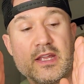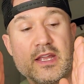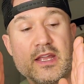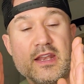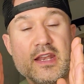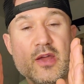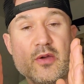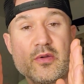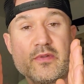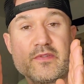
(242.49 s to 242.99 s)

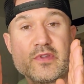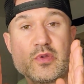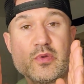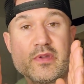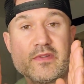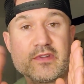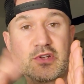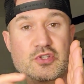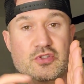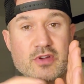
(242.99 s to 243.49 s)
And now if you
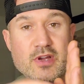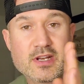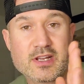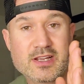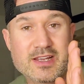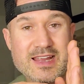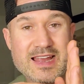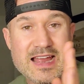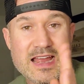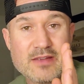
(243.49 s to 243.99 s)
even try to
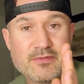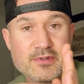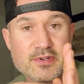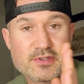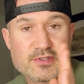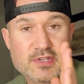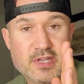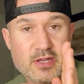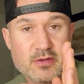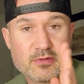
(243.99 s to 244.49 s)

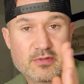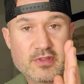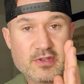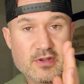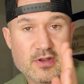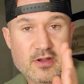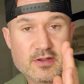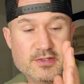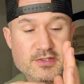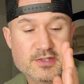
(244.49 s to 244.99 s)
conversate with a
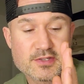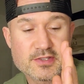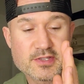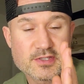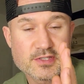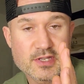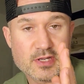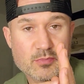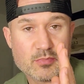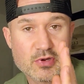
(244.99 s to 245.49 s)

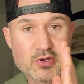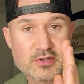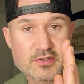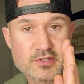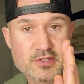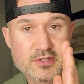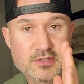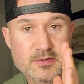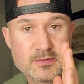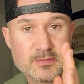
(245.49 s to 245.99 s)
narcissistic
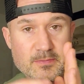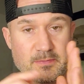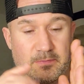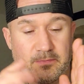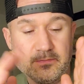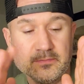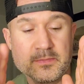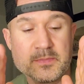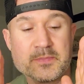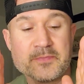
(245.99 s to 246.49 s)
person
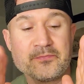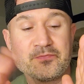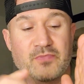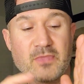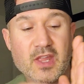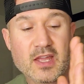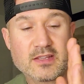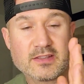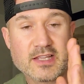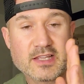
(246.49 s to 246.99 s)

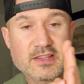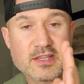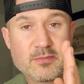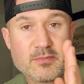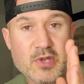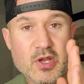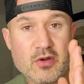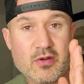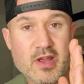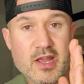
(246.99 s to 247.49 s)
and let them
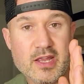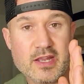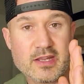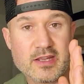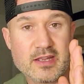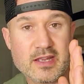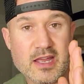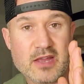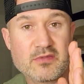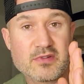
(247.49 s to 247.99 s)
know,
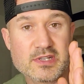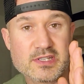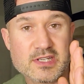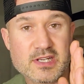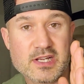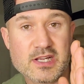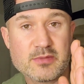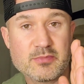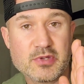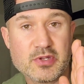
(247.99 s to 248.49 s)
hey, every
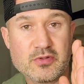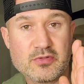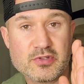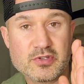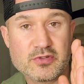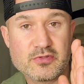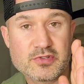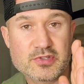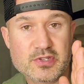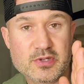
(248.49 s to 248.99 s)
time you
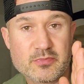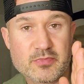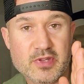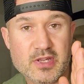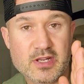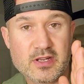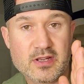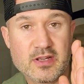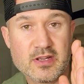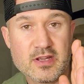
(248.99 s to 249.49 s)
do
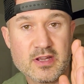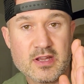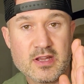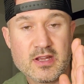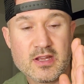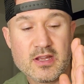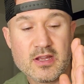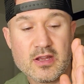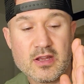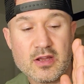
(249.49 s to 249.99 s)
something
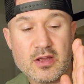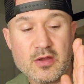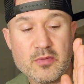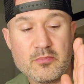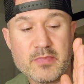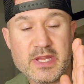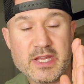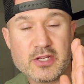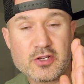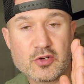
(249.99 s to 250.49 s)

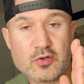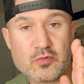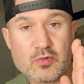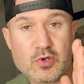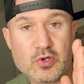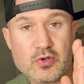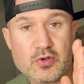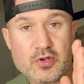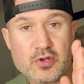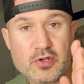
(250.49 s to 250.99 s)
mean or
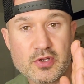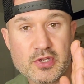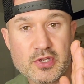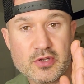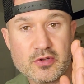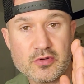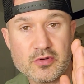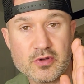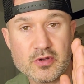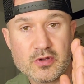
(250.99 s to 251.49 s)
rude or
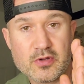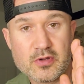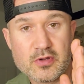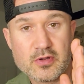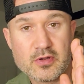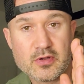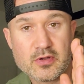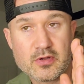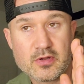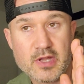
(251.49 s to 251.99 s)
you
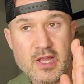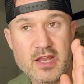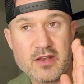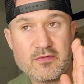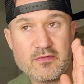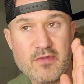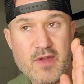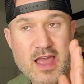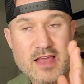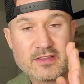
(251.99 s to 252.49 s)

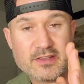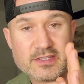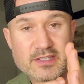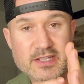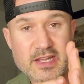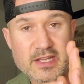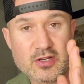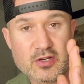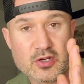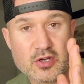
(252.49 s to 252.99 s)

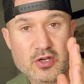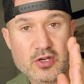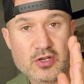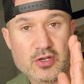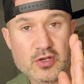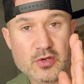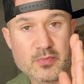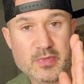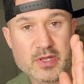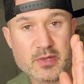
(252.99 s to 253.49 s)
invalidate or
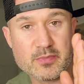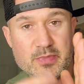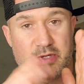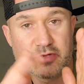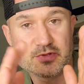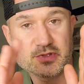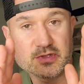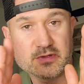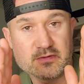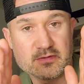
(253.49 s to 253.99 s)
hurt or be
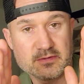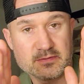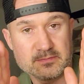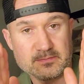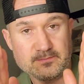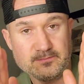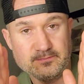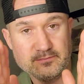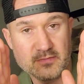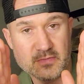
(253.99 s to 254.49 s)
abusive
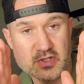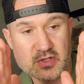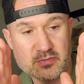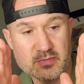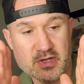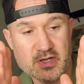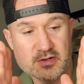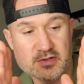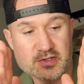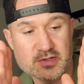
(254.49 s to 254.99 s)
to
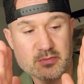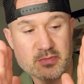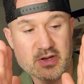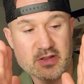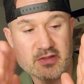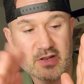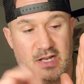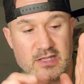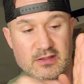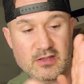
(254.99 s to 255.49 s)
me or somebody
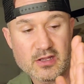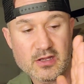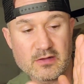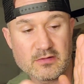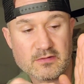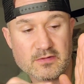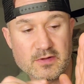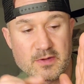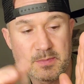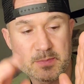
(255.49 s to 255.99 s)
that I
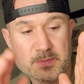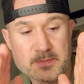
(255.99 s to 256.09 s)
love,